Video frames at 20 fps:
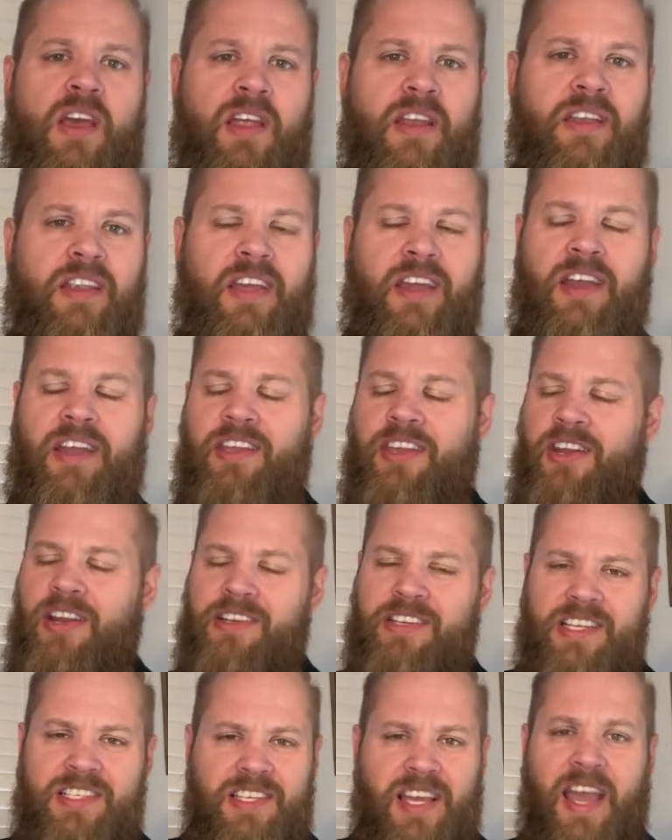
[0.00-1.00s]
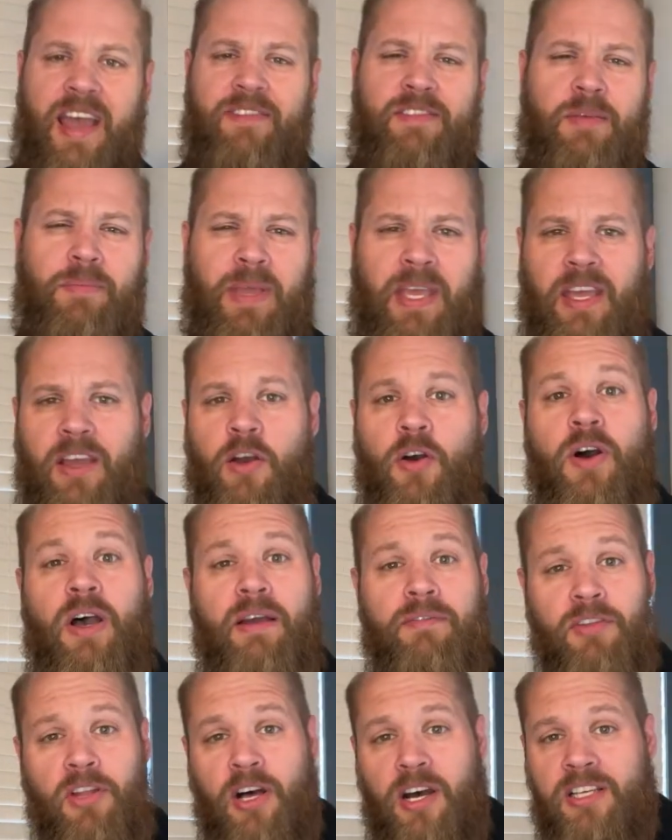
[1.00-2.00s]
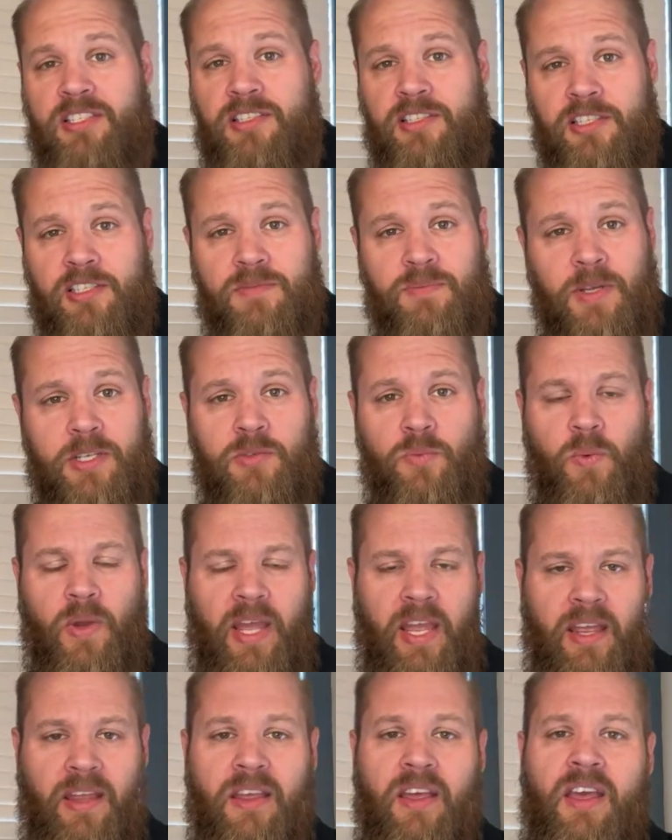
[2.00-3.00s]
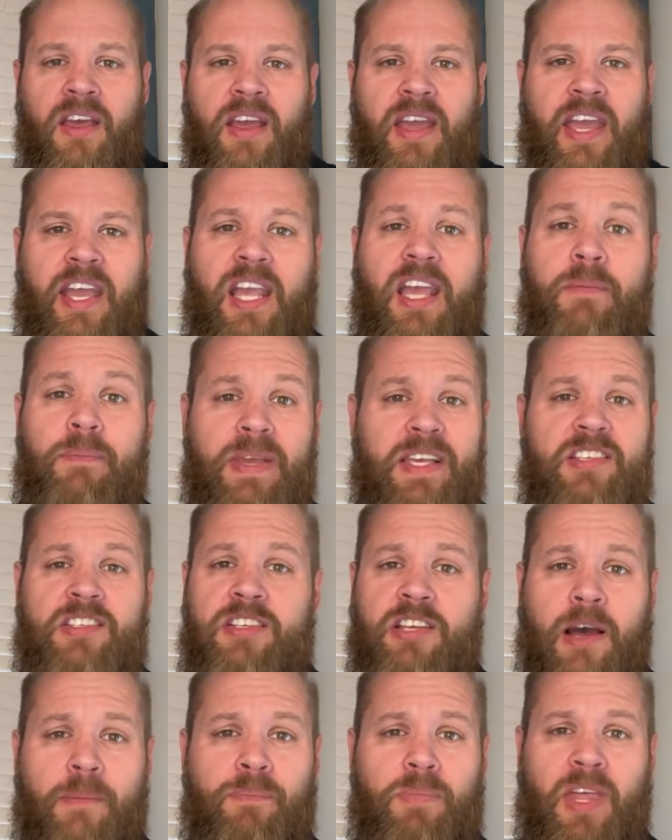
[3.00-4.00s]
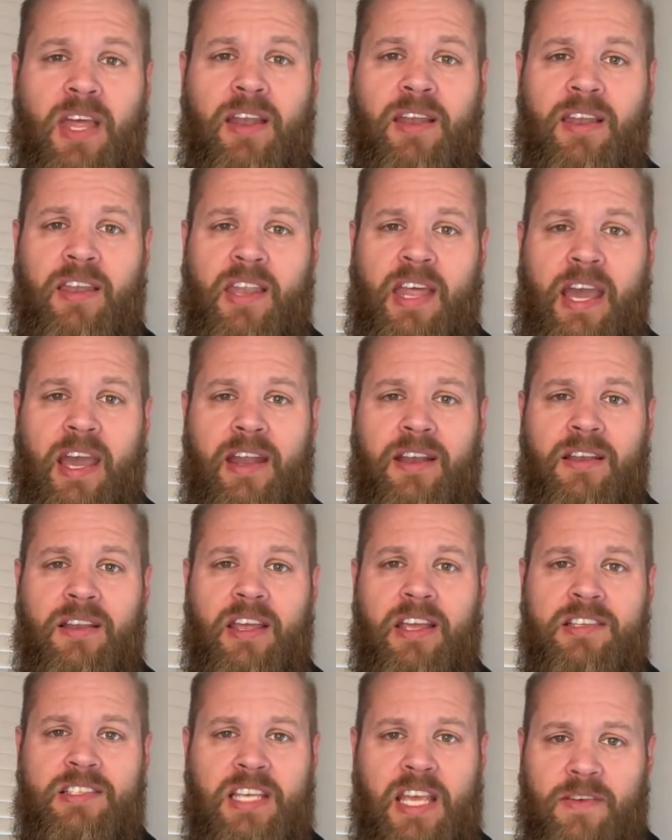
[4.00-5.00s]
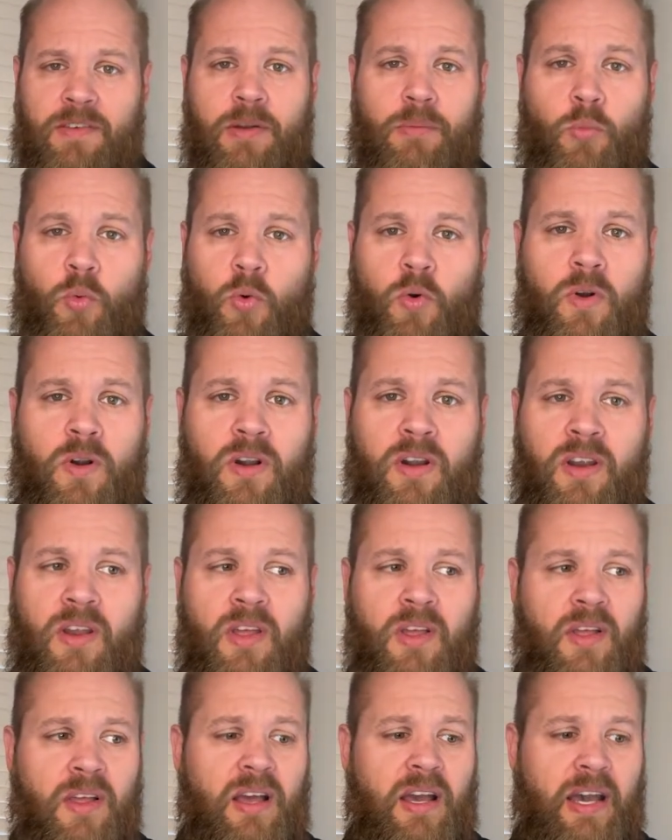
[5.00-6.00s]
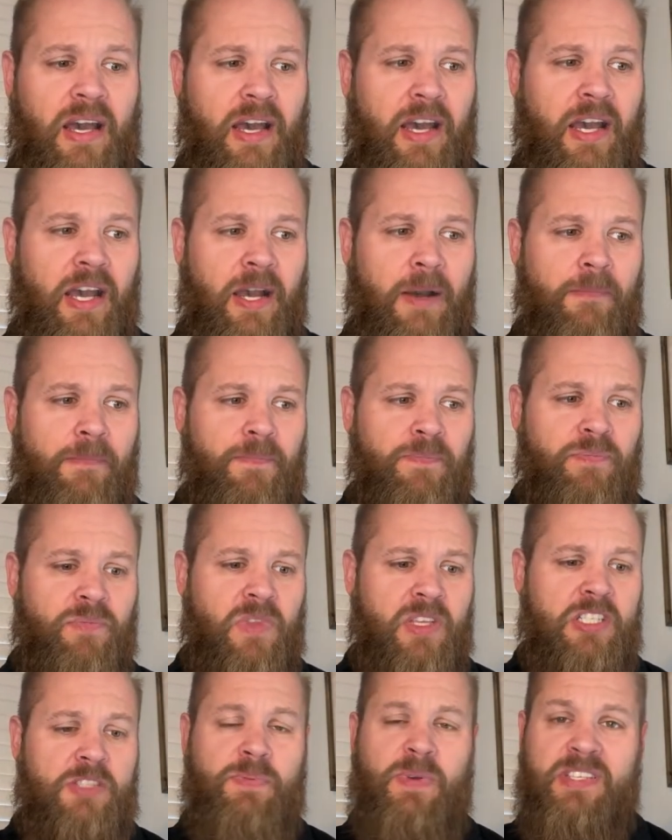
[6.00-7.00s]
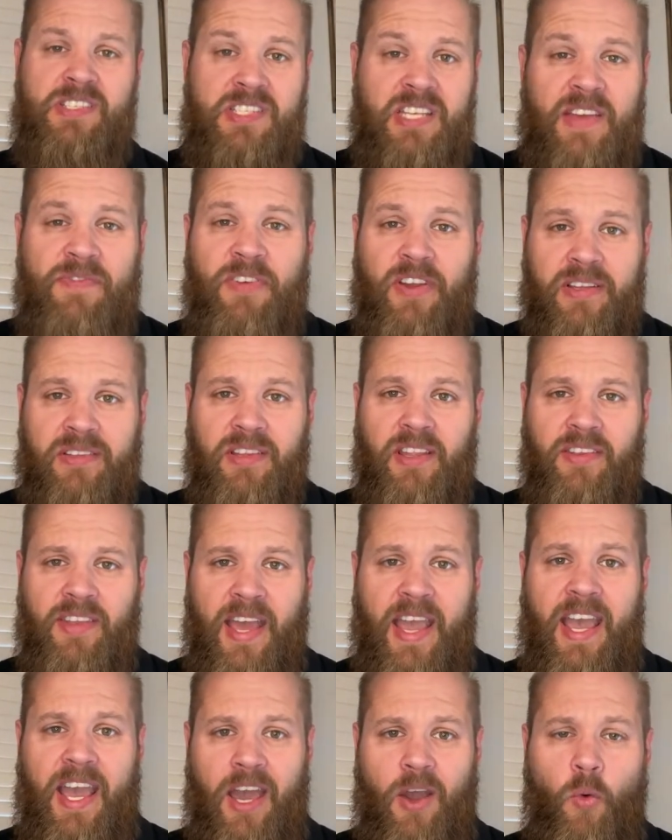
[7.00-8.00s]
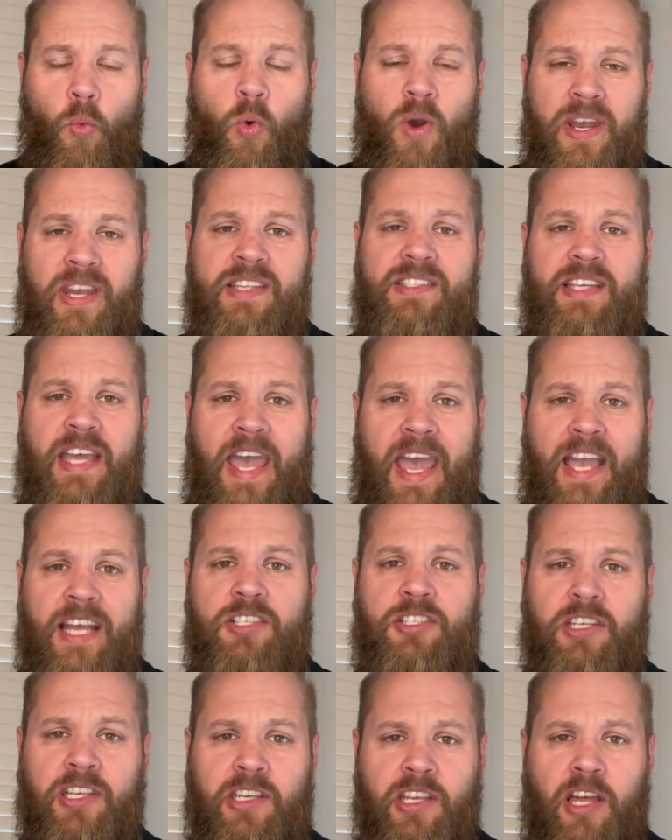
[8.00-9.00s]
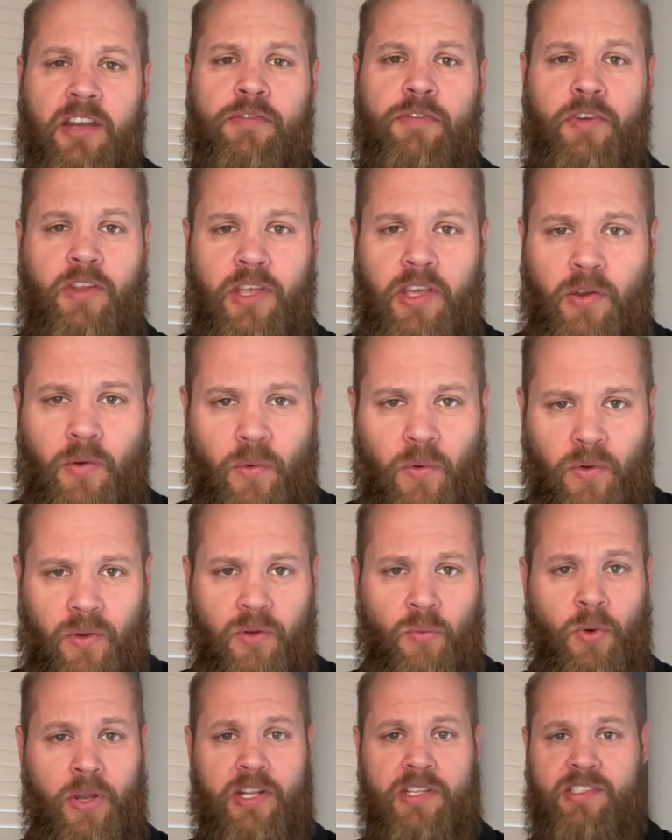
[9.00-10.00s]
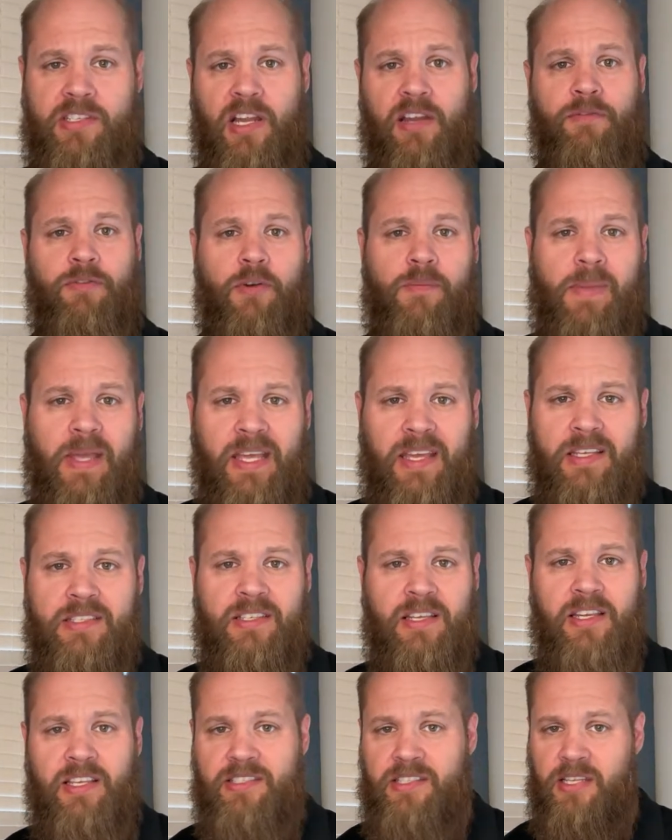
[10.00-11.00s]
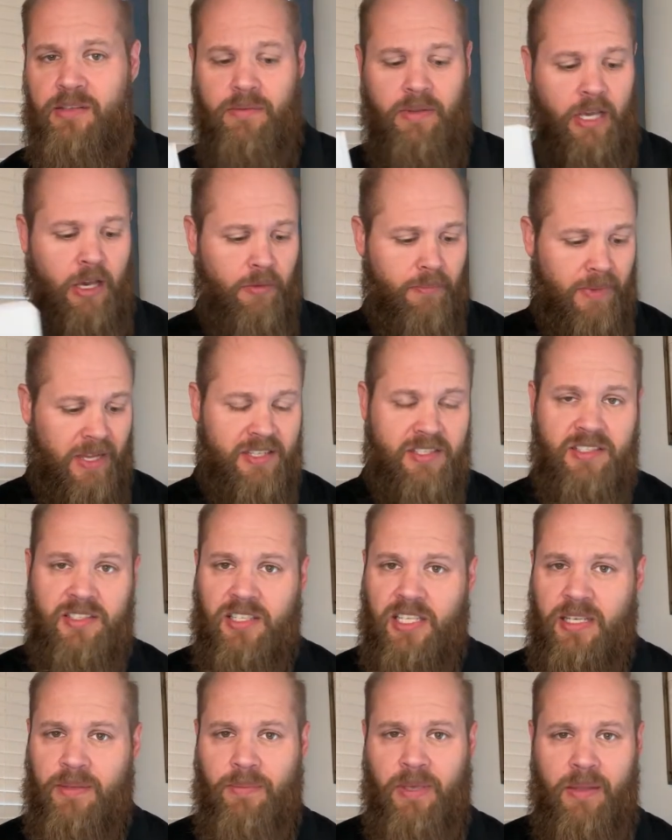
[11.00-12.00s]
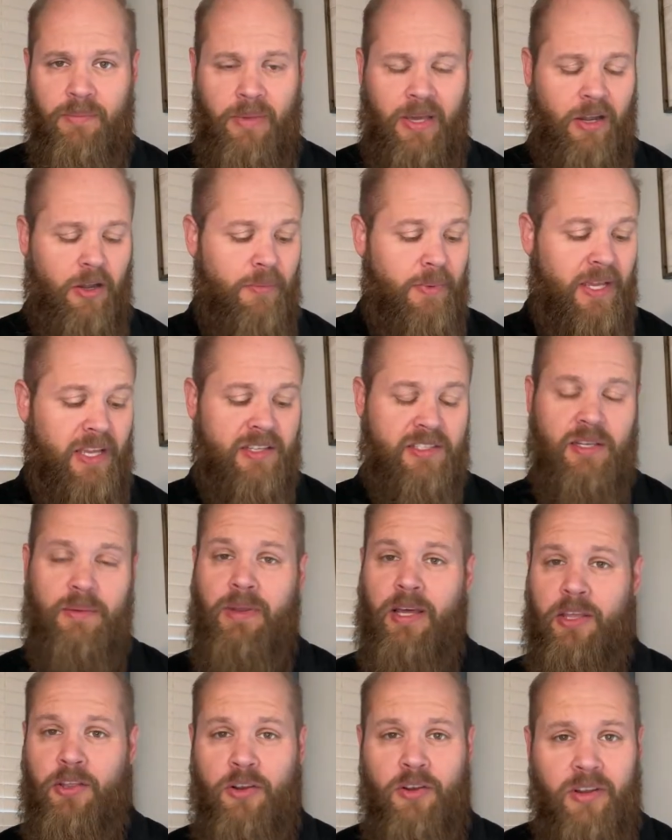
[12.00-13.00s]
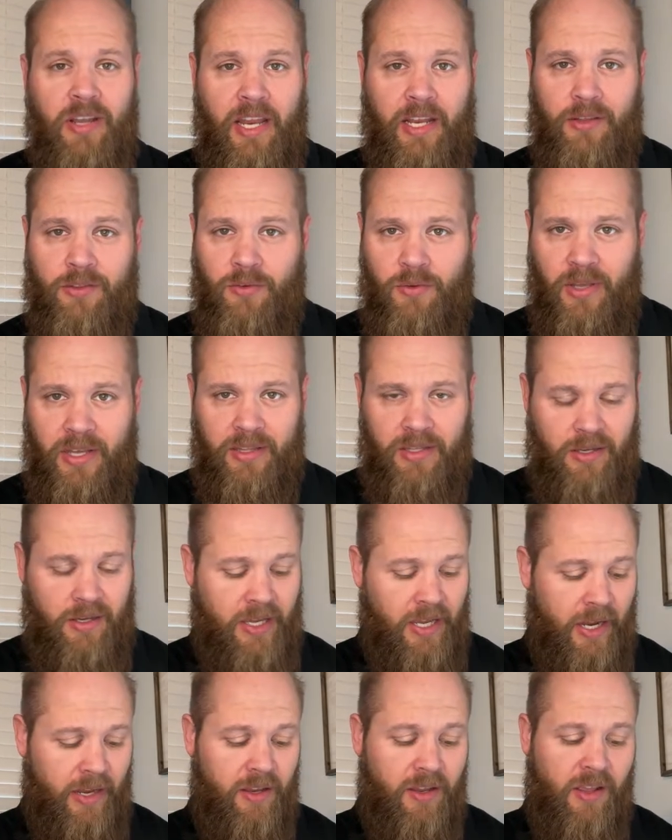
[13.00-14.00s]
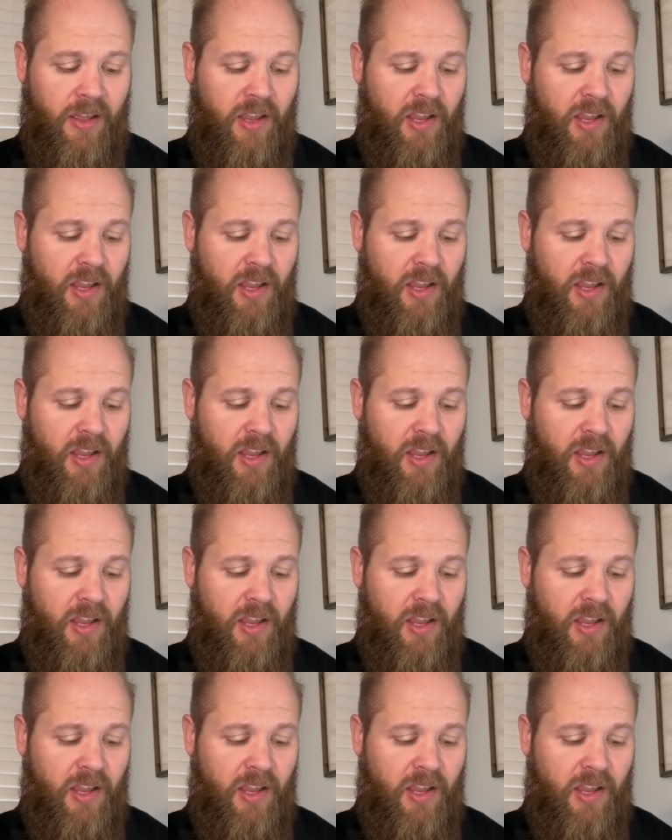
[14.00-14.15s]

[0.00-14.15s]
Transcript: Yeah, you know, it doesn't have to be, oh, I've lost this much weight. It could be something that is even more uh, specific than that. What it's actually done for you. What it's done for me is it's helped my sleep get better because I'm not urinating throughout the night.